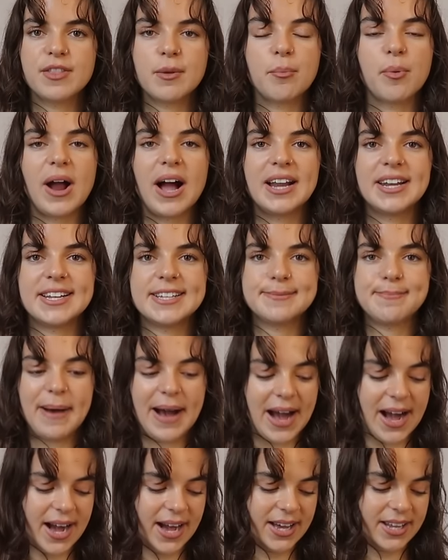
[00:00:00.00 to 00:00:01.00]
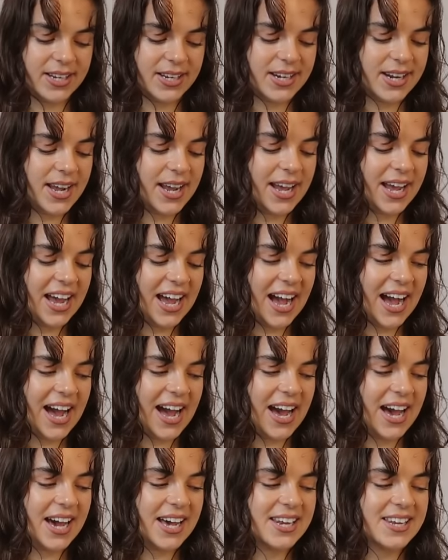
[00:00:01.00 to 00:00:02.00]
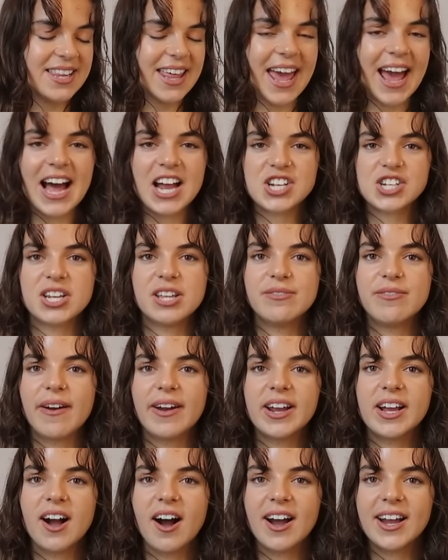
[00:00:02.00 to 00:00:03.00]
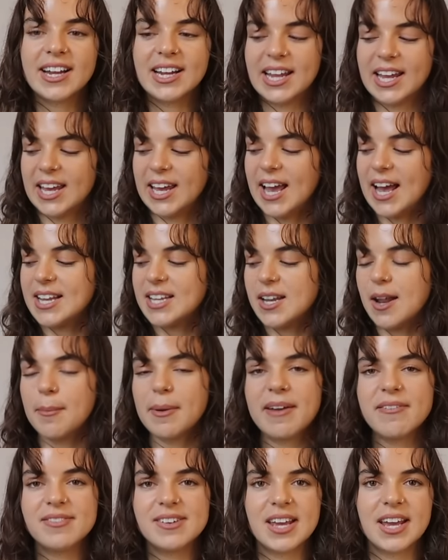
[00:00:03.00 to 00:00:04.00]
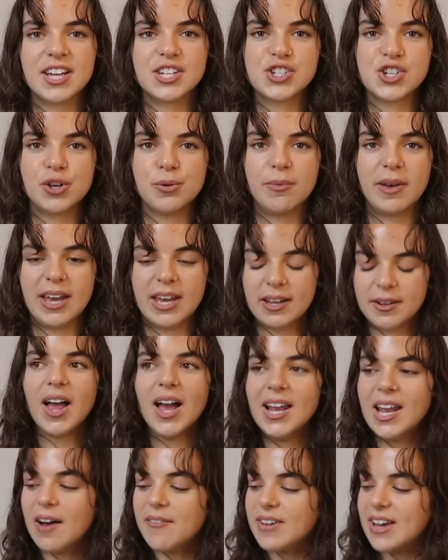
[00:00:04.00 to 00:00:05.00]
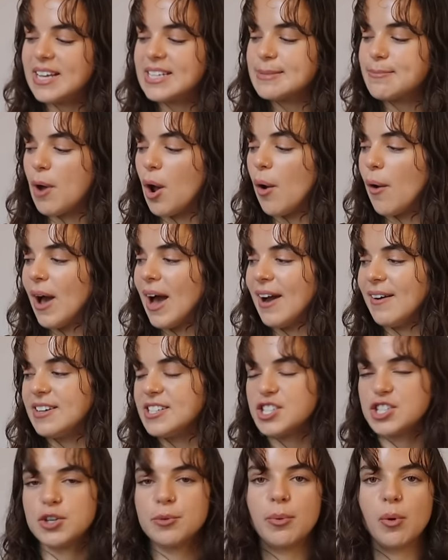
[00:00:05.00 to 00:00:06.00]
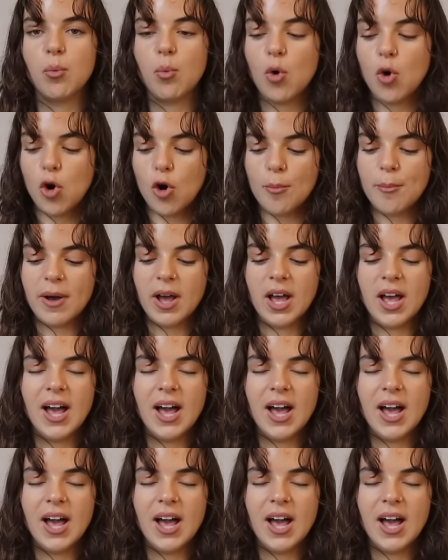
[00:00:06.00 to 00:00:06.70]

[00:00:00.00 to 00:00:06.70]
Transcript: The brand is Pan. And they actually very kindly ended up gifting it to me. I love it. It's mohair. It's super warm.